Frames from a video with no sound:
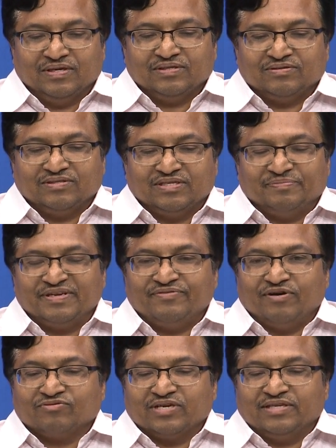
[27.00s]
So, this is a
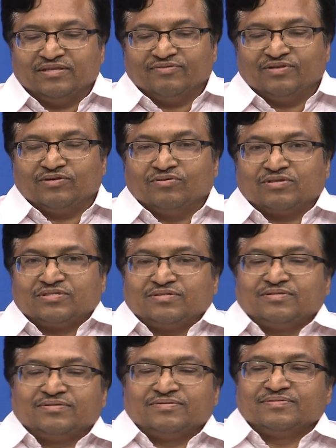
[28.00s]
brief outline of the course.